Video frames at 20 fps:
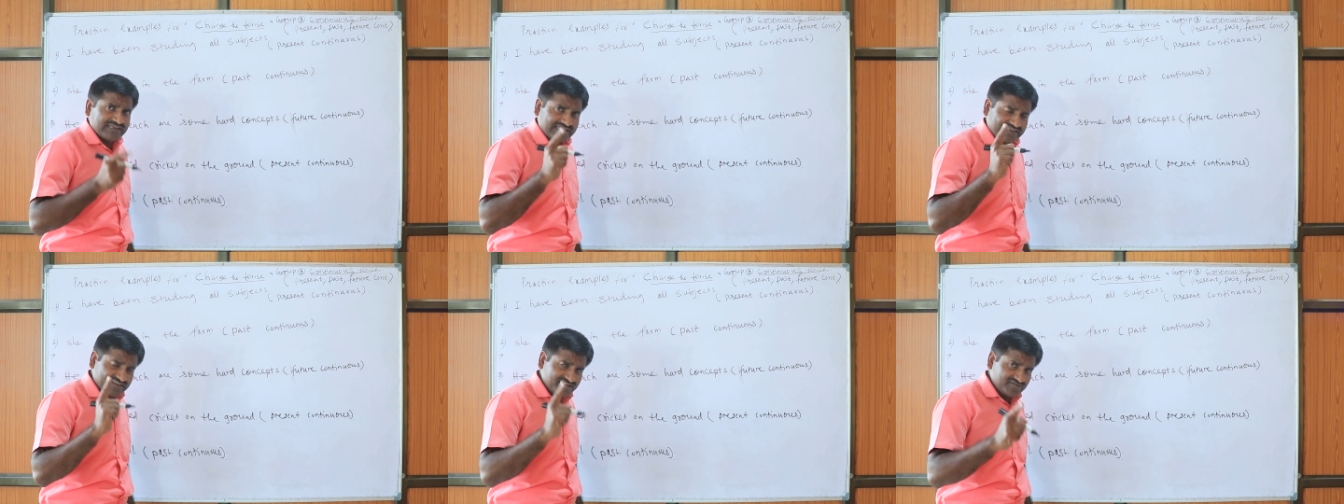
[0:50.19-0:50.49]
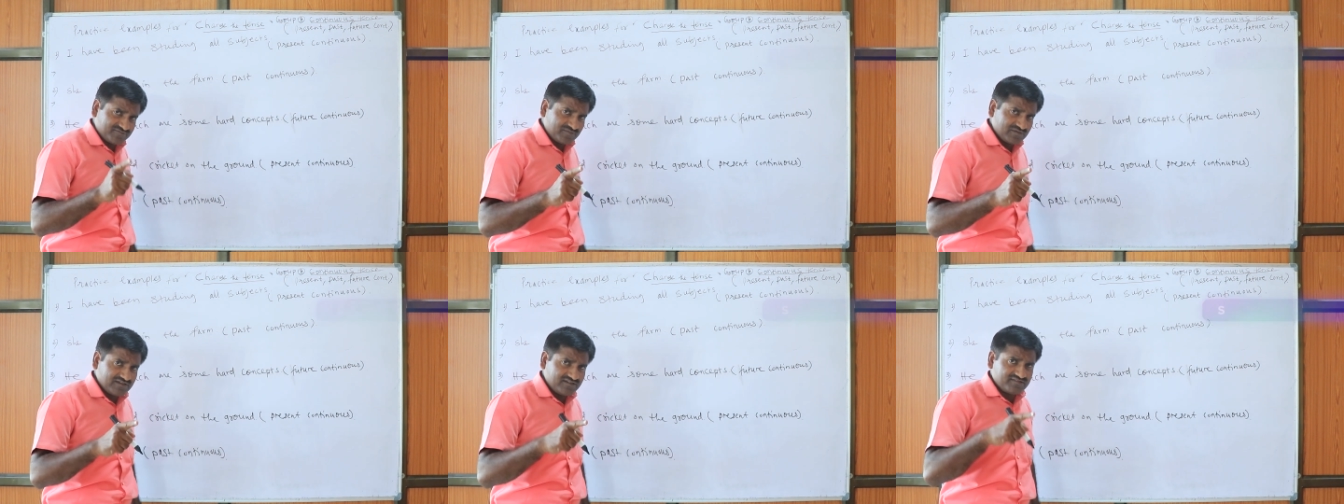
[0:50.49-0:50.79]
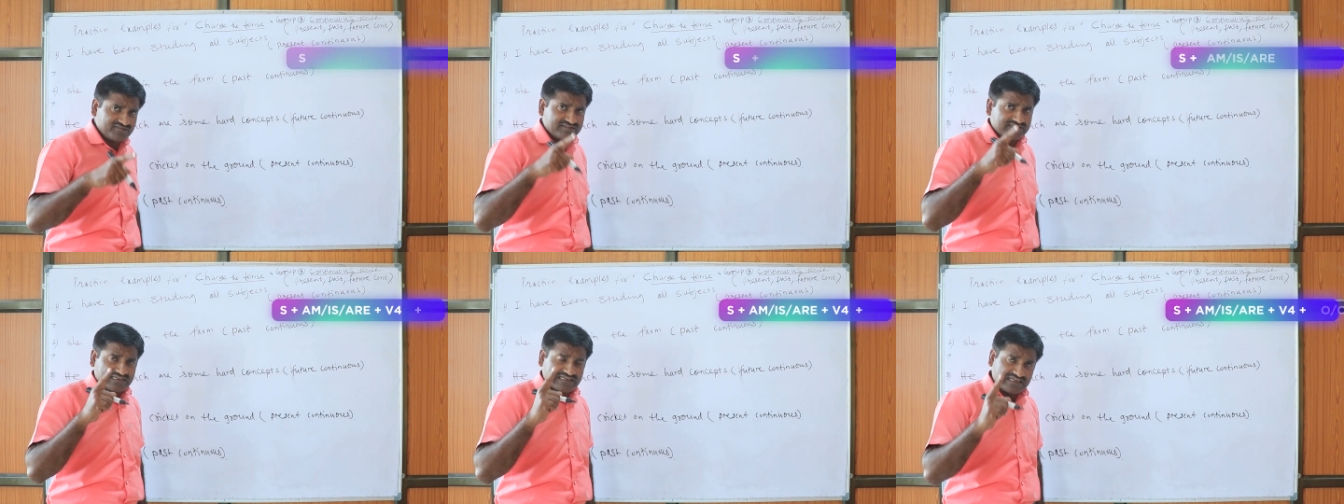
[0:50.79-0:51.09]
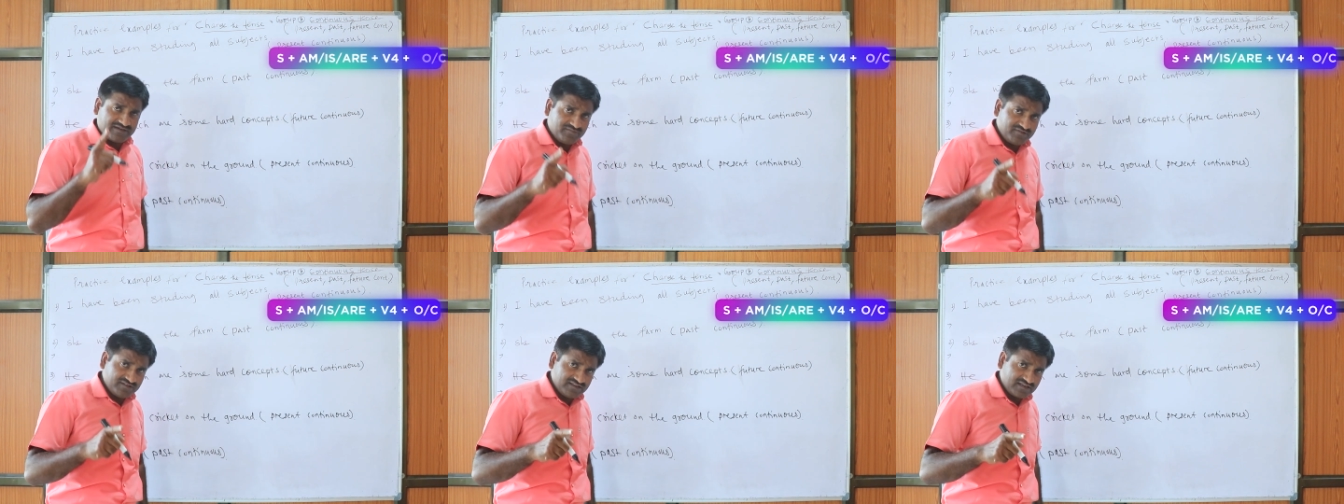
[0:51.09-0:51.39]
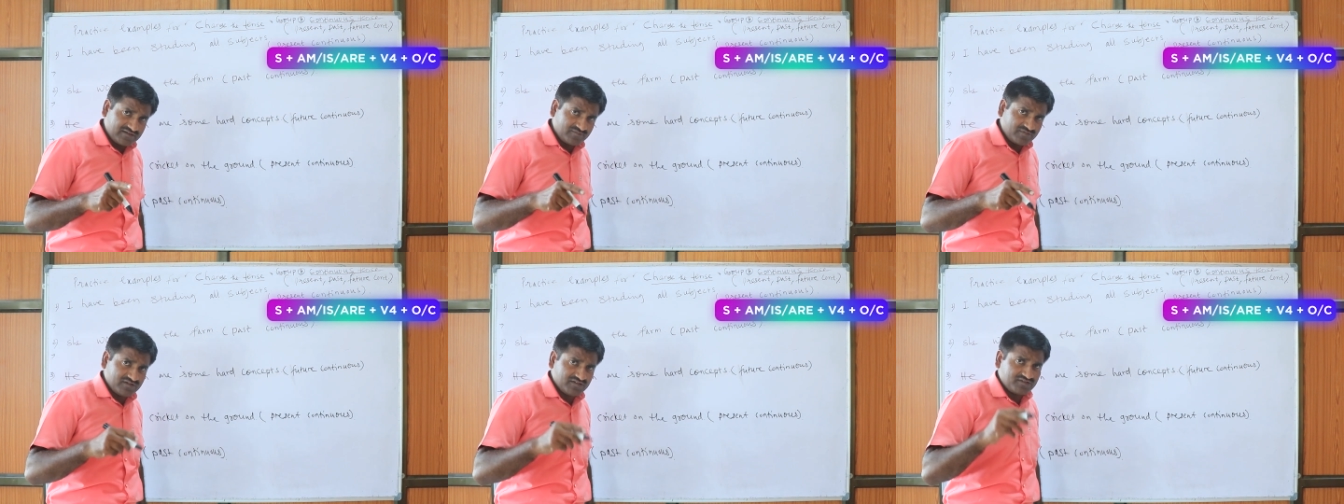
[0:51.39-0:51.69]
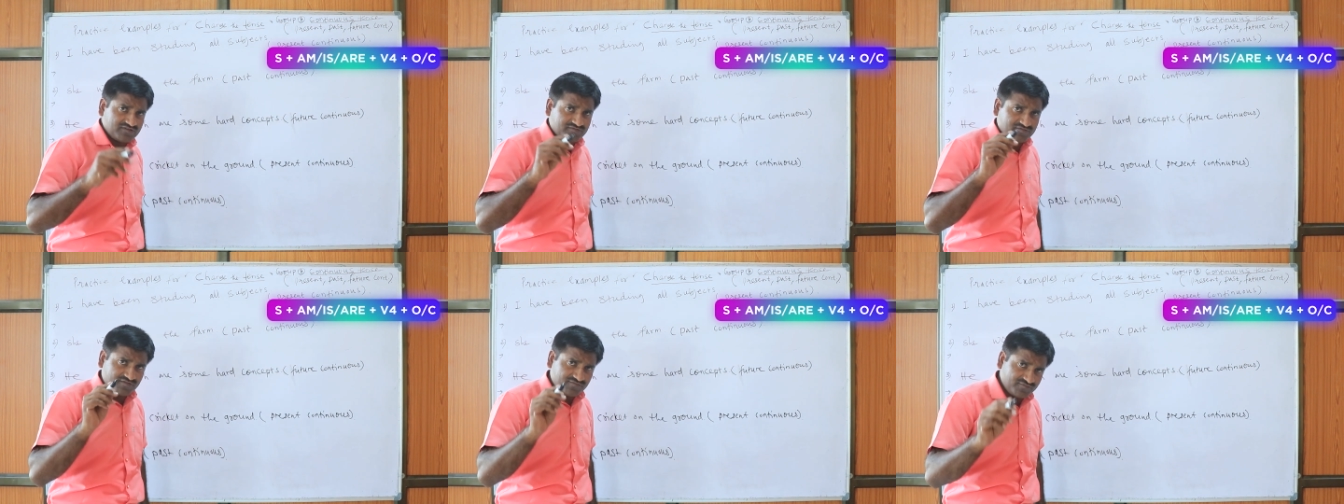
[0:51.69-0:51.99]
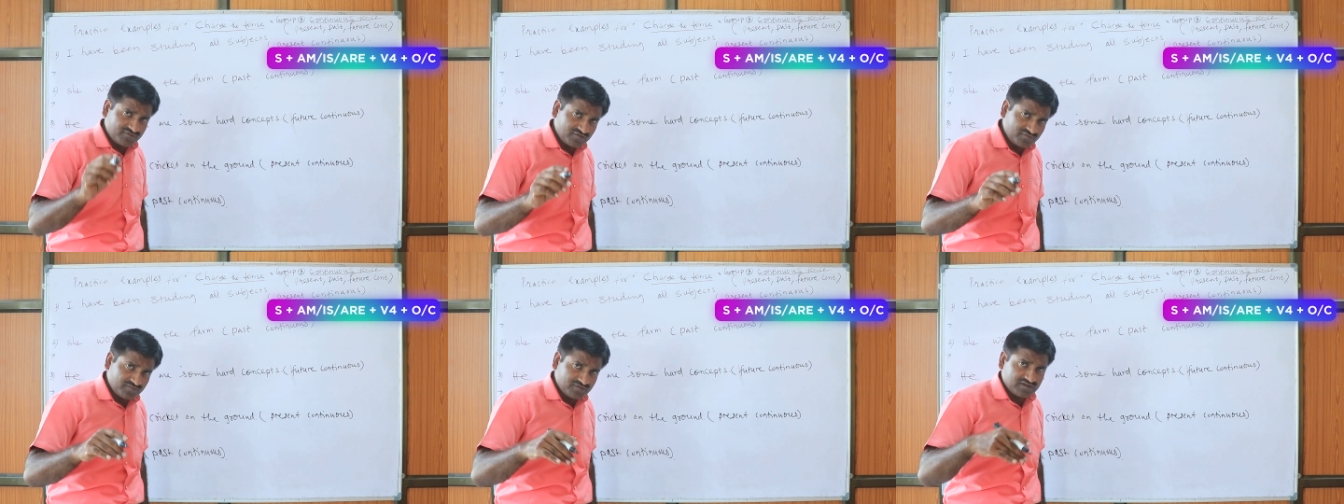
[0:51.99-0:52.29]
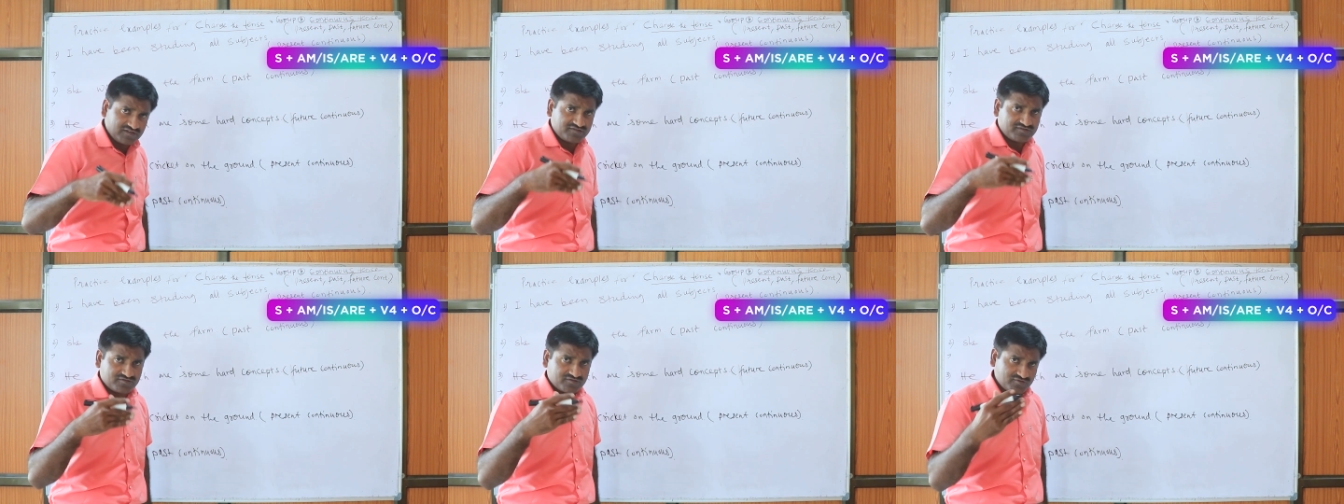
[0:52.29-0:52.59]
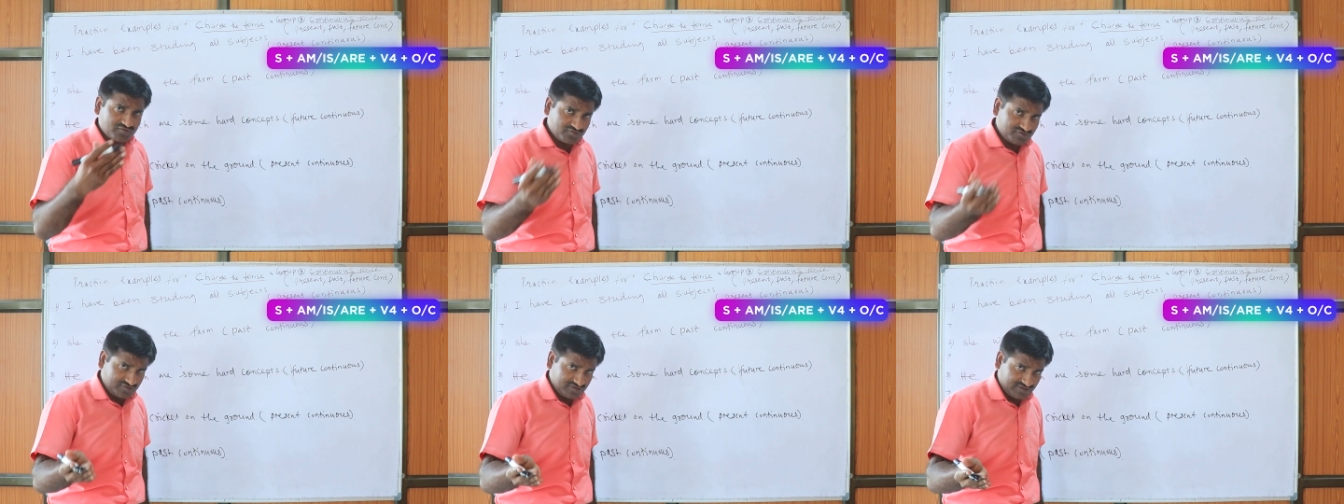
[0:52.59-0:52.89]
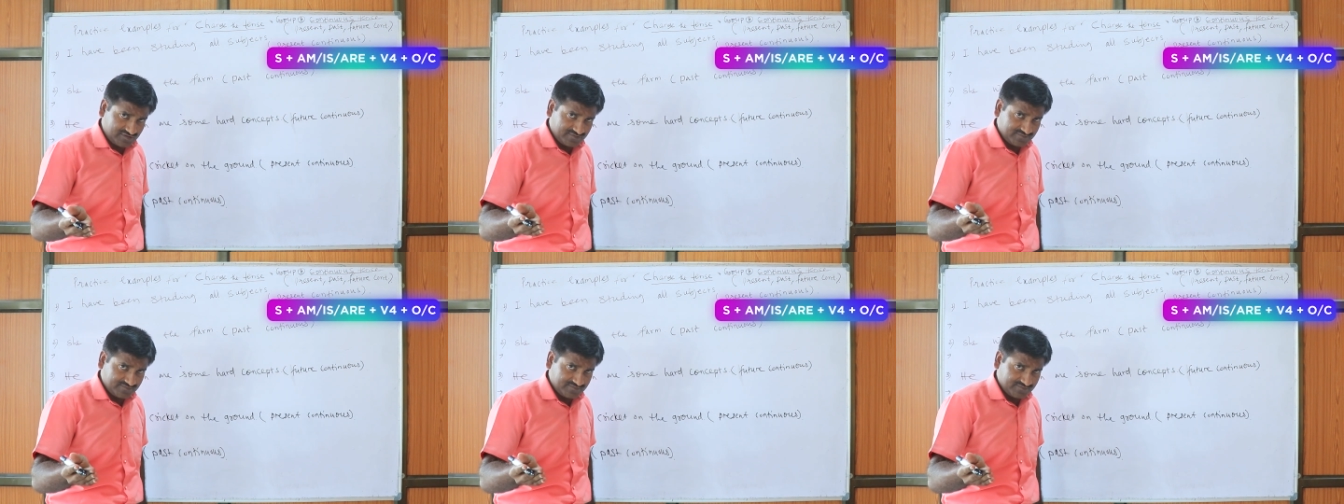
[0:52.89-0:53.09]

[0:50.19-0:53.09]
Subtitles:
S plus, am is there plus, before plus, post.